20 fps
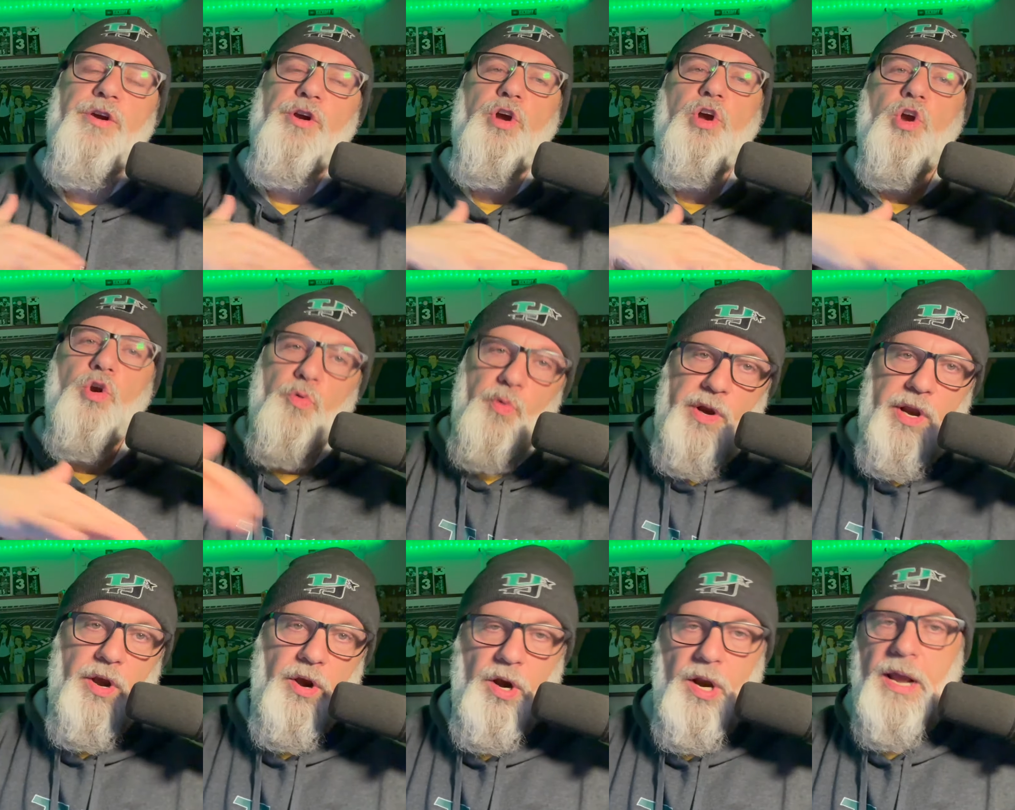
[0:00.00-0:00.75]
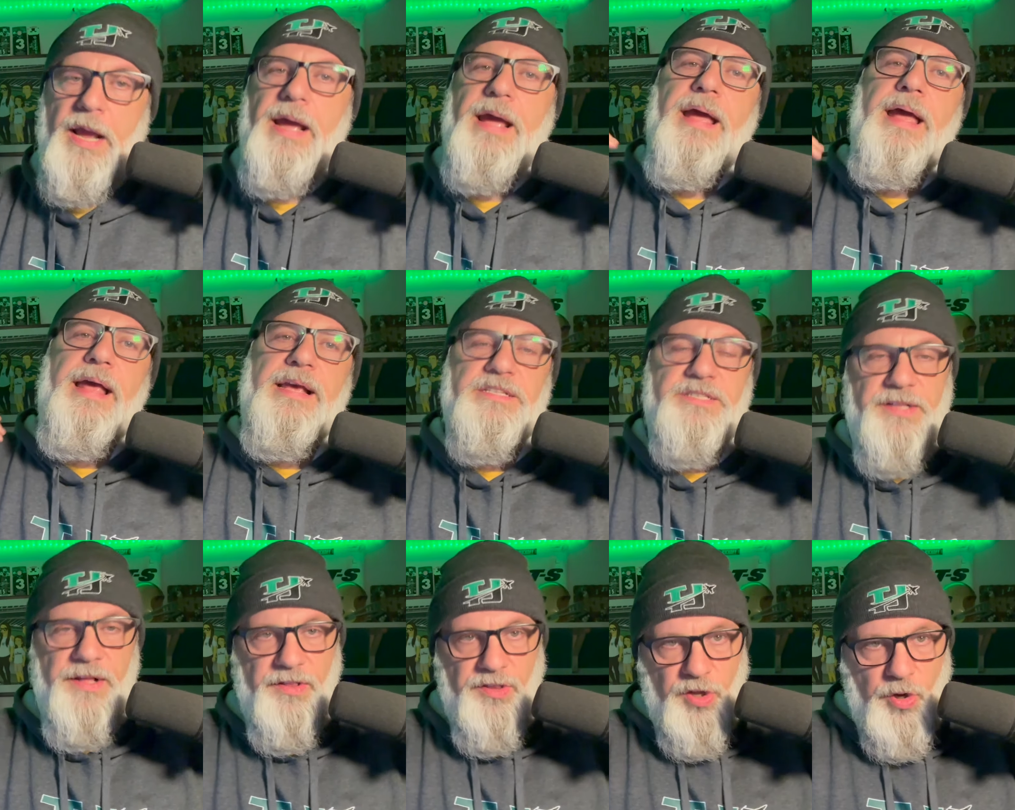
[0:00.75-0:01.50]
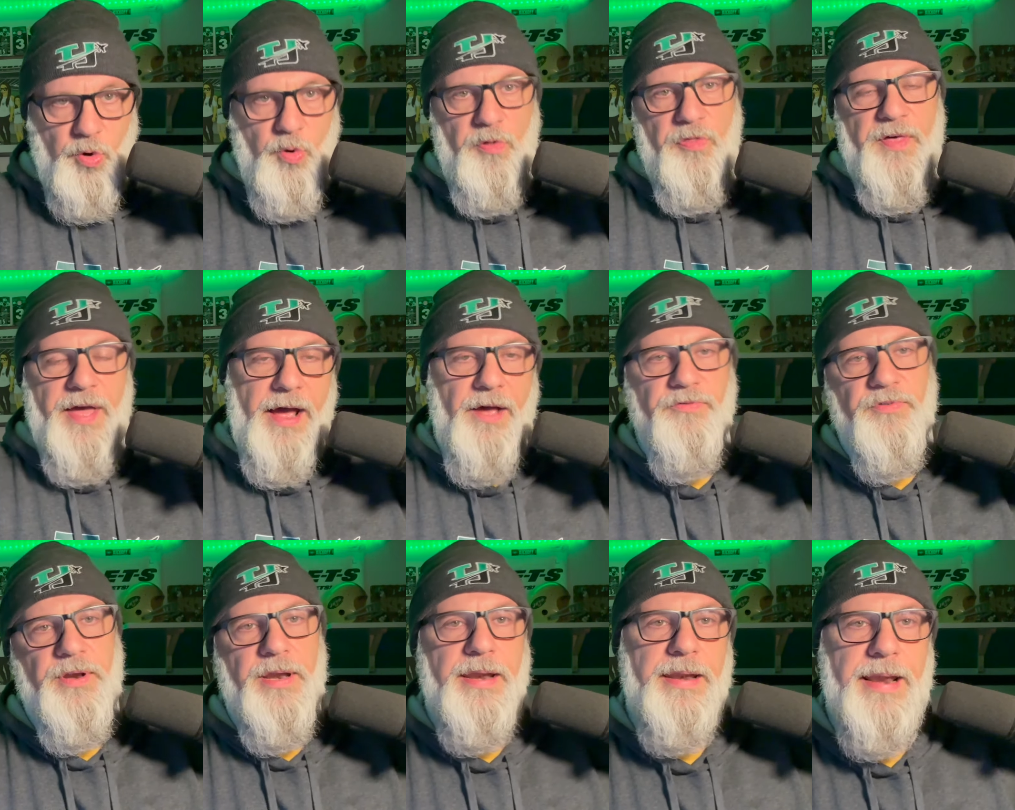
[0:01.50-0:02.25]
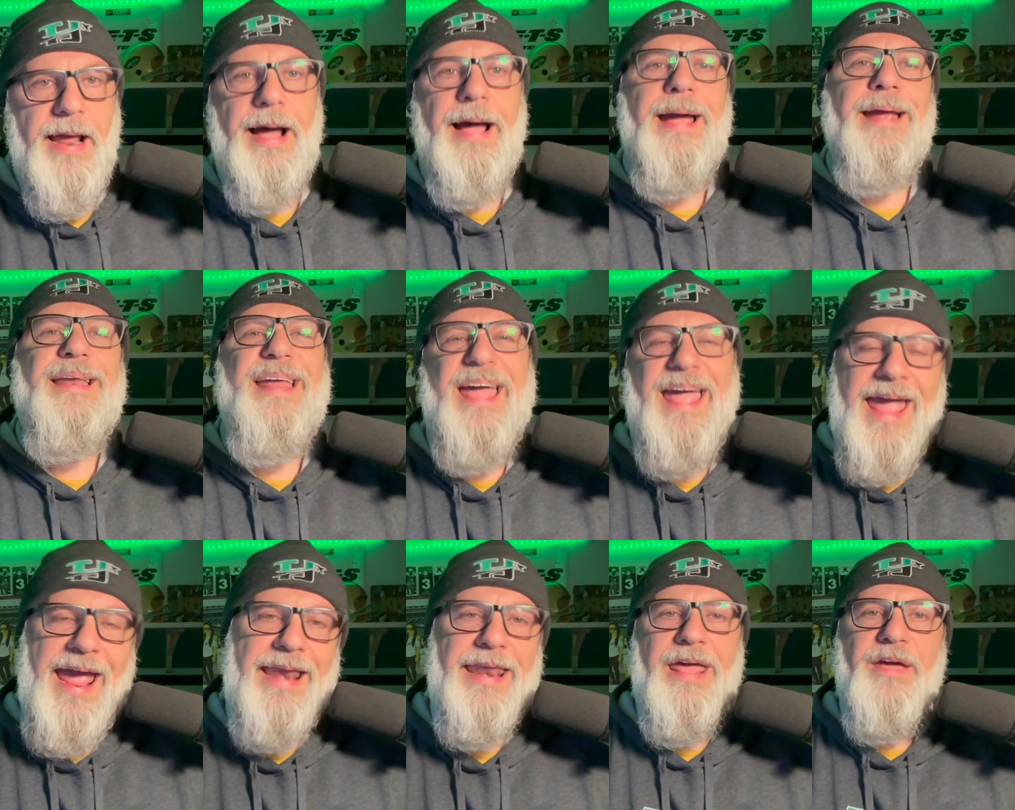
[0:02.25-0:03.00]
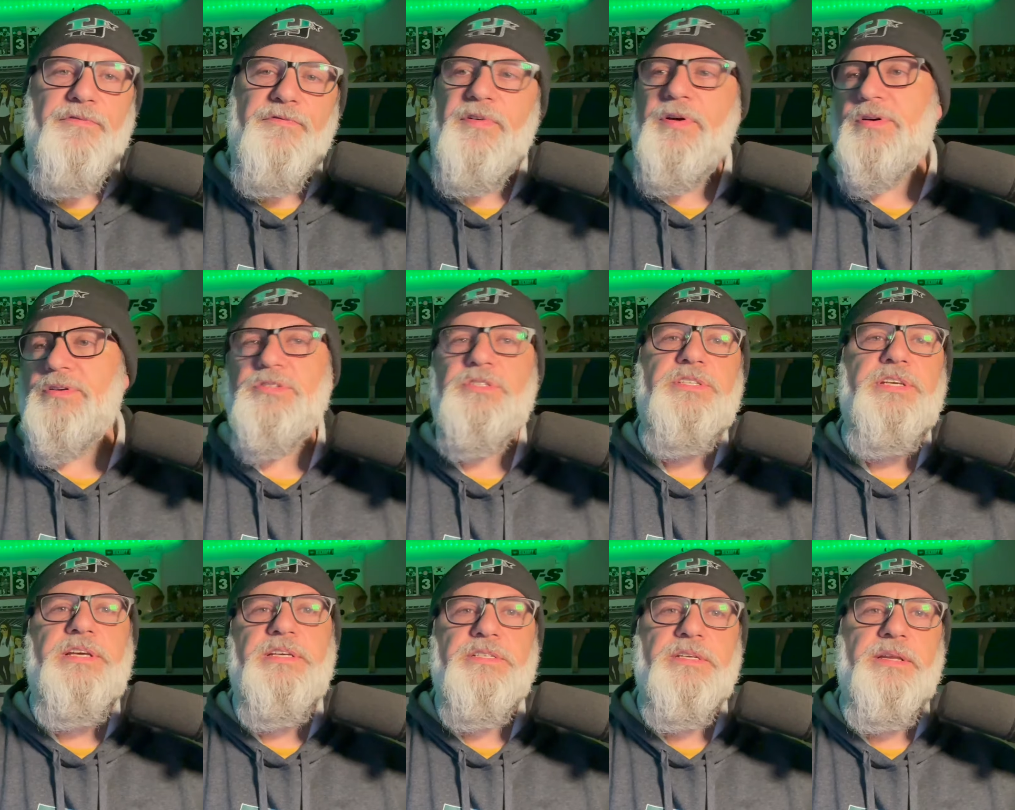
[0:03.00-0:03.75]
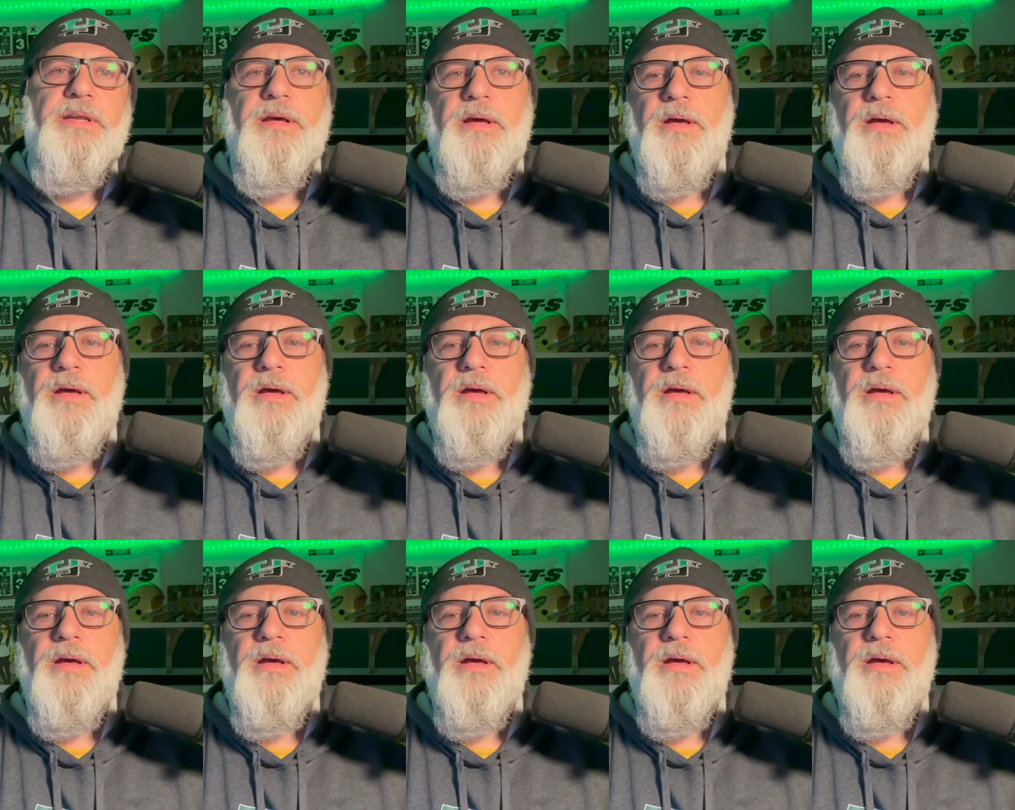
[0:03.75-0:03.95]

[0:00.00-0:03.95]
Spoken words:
career is the 2009 NFL season.